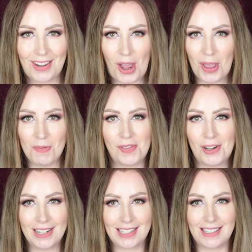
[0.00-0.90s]
I'm
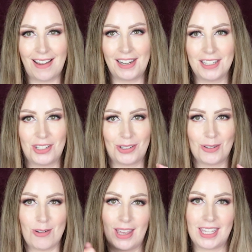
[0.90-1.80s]
very excited
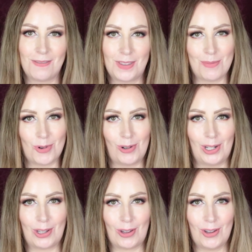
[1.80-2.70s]
to give them all
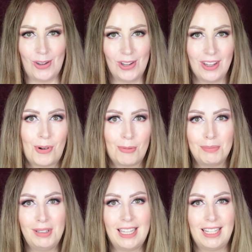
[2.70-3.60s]
a go.
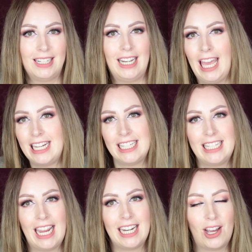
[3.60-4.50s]
Probably in a later
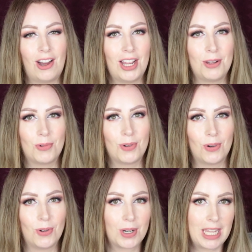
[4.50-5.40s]
date I
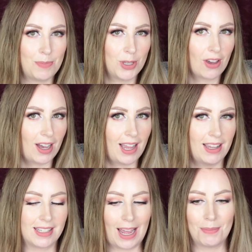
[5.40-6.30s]
will keep you
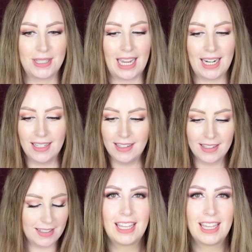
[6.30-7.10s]
guys updated.